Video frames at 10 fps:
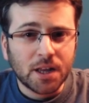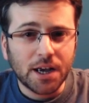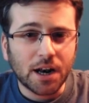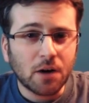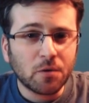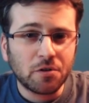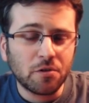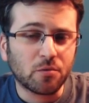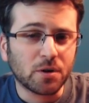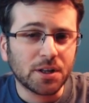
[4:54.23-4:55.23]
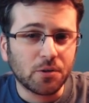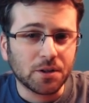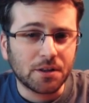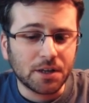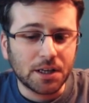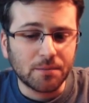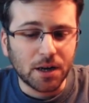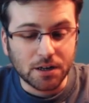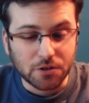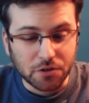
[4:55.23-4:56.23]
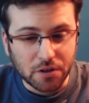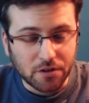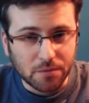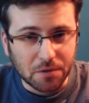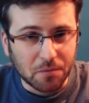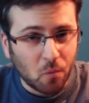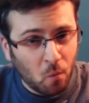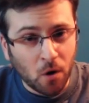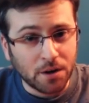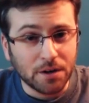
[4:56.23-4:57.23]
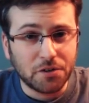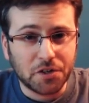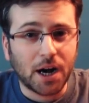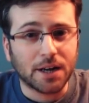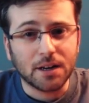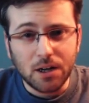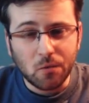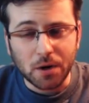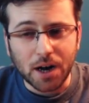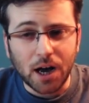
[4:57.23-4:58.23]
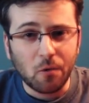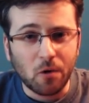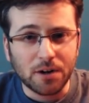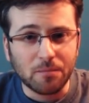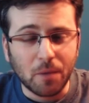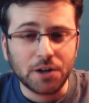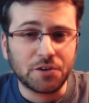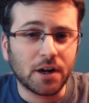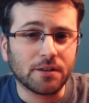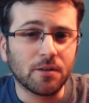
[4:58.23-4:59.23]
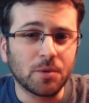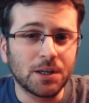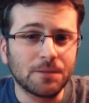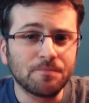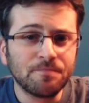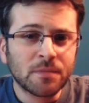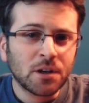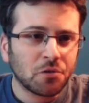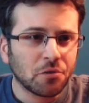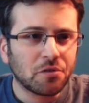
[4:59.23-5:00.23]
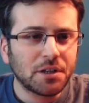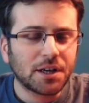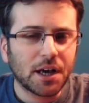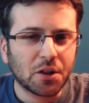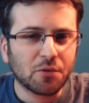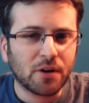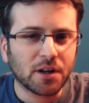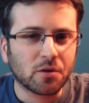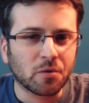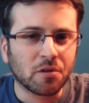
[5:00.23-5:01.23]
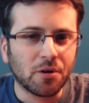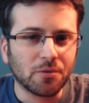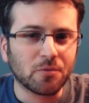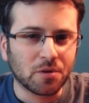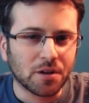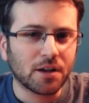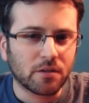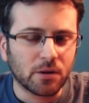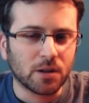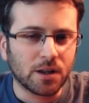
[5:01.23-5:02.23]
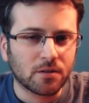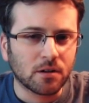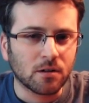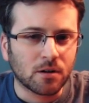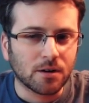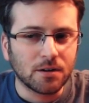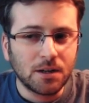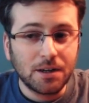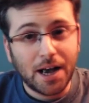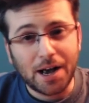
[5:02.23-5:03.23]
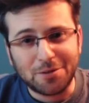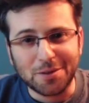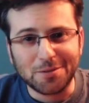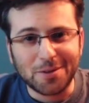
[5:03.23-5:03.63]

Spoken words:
And I was just really only thinking about it just in terms of one shot, what I wanted my shot to be. So seeing kind of the final result was a nice little lesson to learn after the